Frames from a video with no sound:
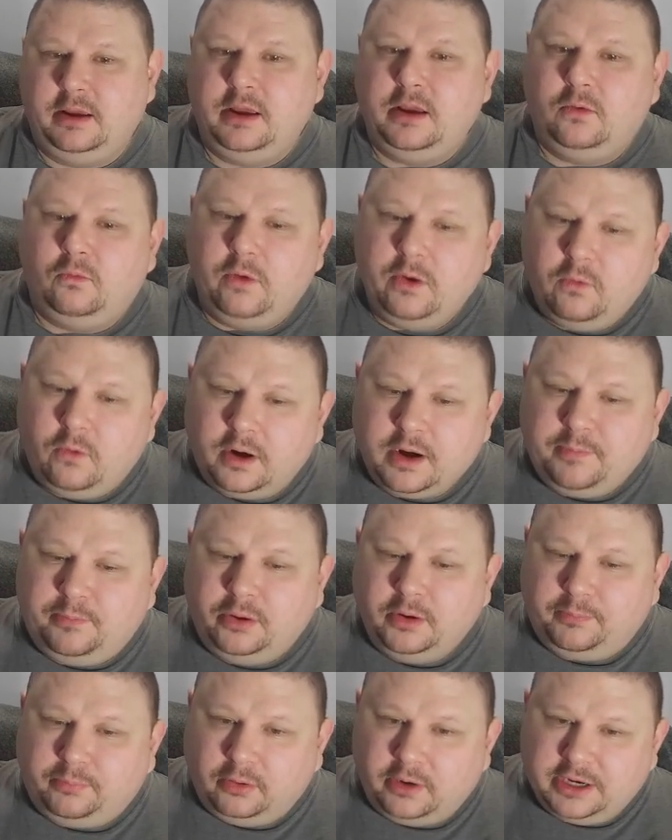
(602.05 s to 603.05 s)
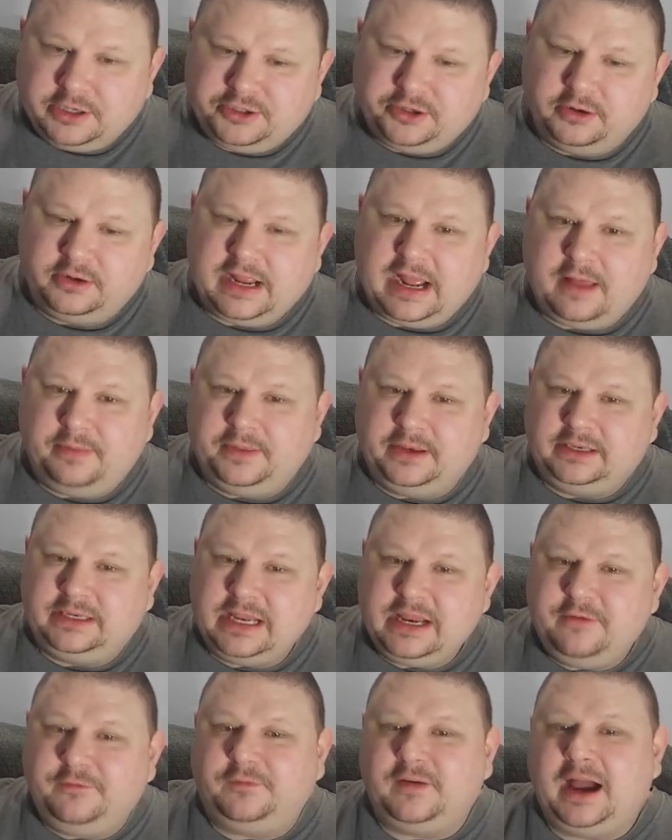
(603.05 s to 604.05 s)
We want to put pressure down the D
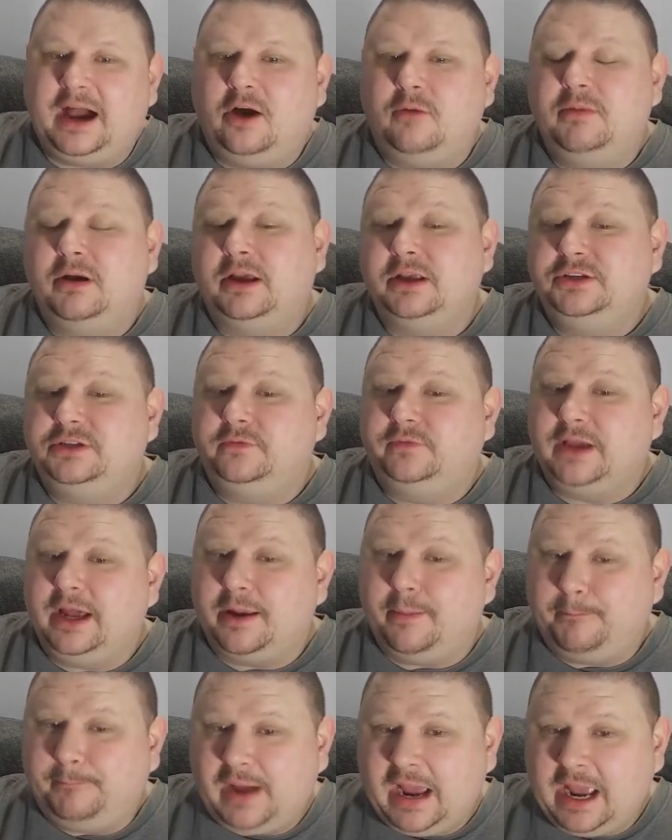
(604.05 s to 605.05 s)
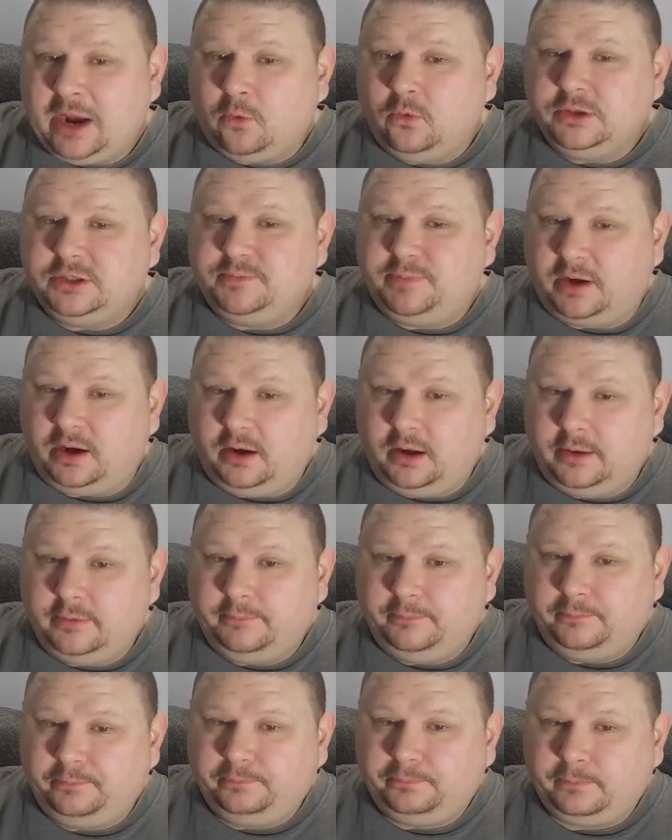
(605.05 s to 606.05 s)
file because you've got a backwards pawn
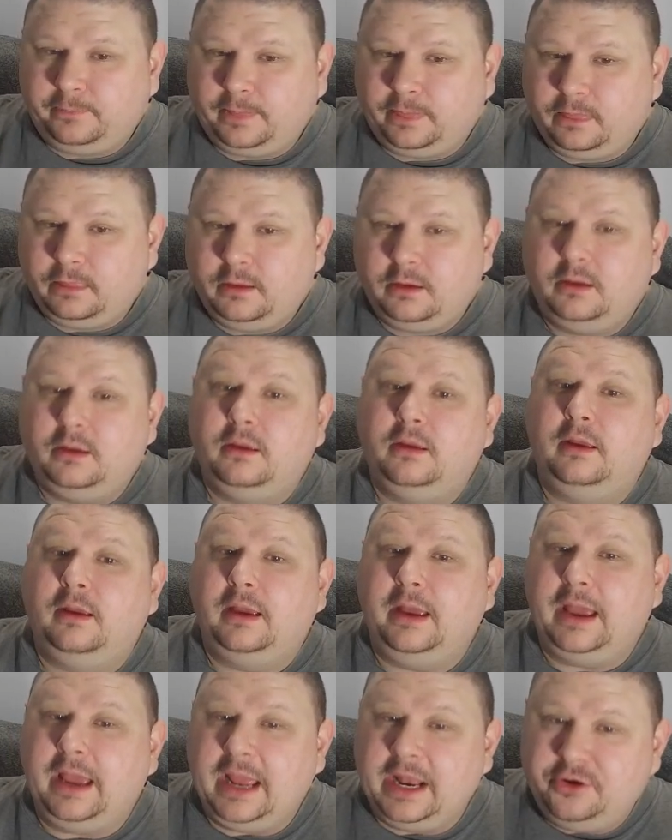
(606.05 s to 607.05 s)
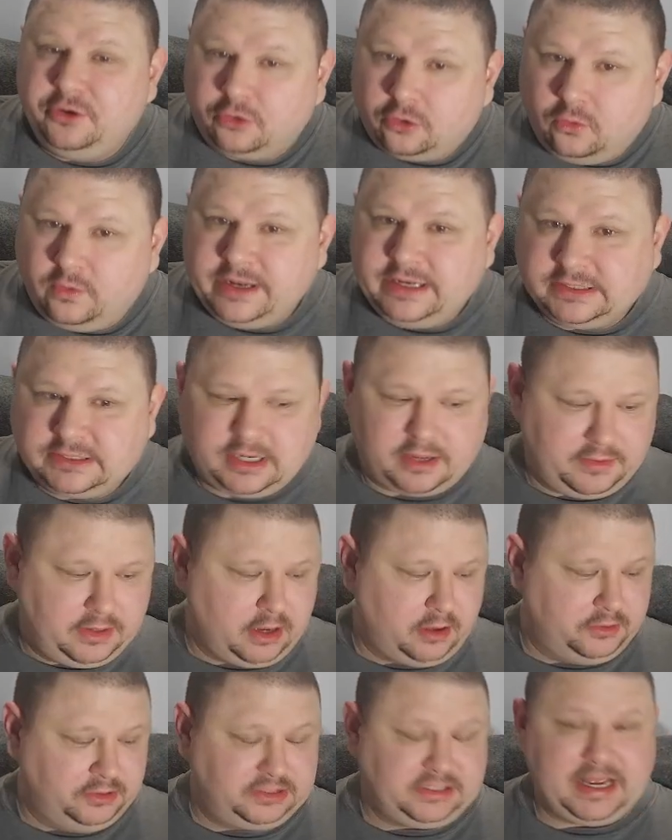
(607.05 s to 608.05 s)
and your queen's on the
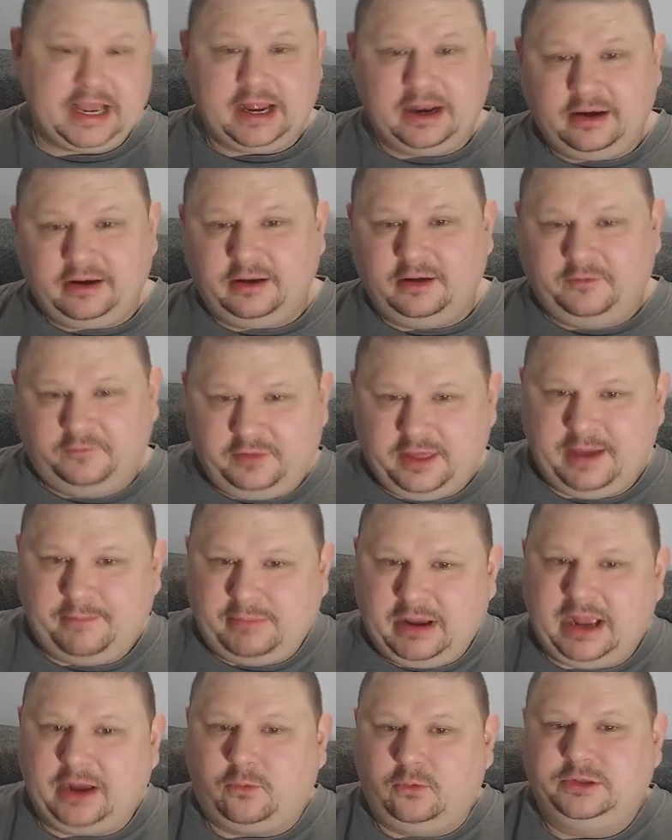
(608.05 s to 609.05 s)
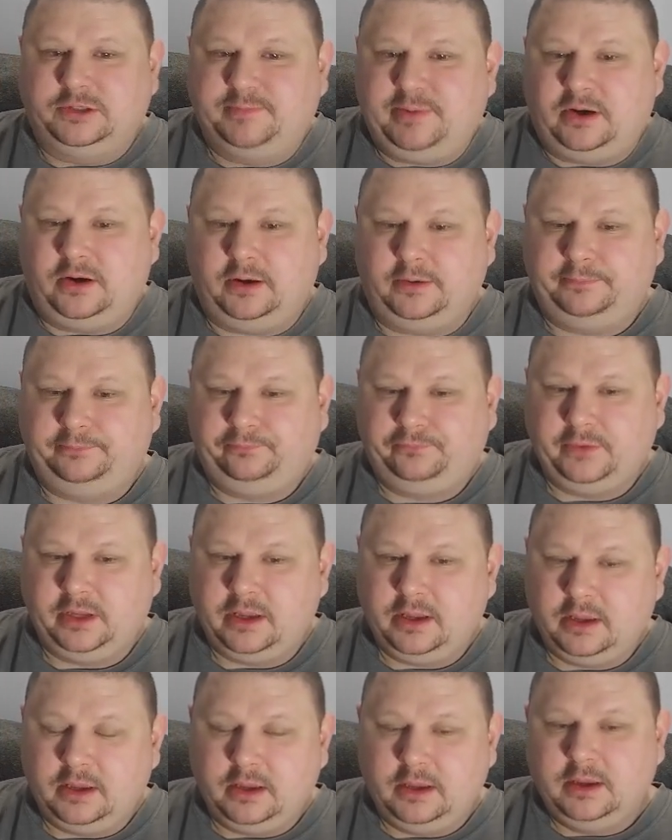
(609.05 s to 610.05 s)
other side of that backwards pawn.
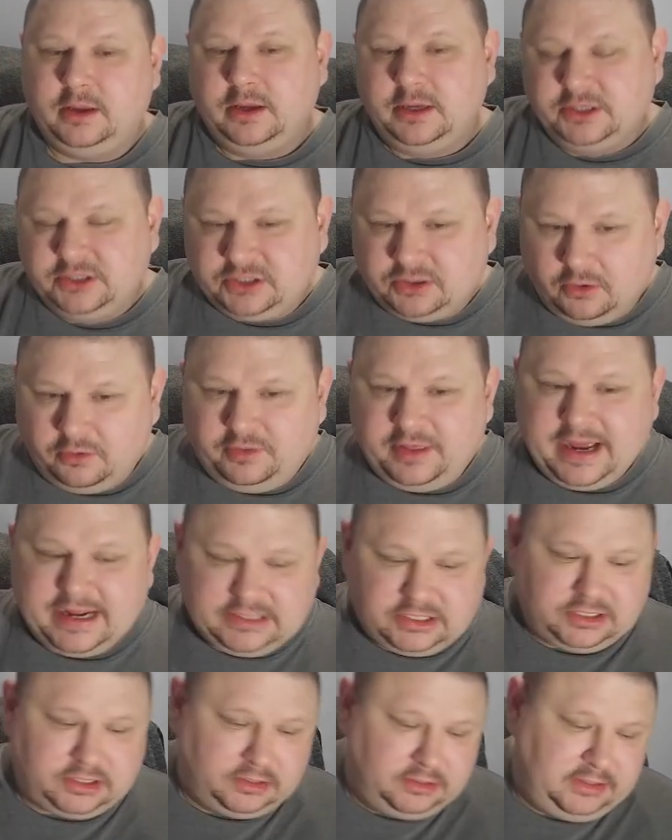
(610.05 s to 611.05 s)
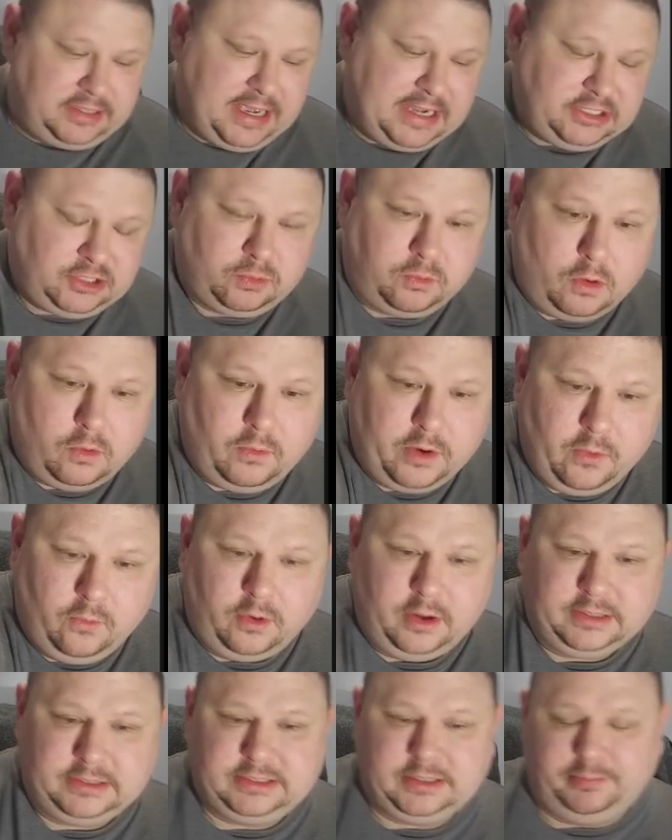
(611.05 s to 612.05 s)
So that's what we
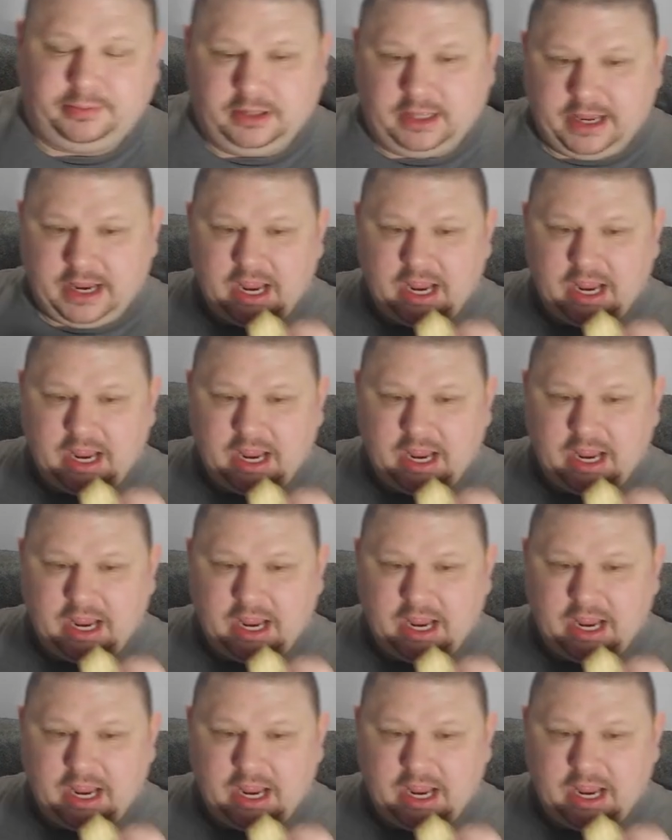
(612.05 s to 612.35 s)
want to play.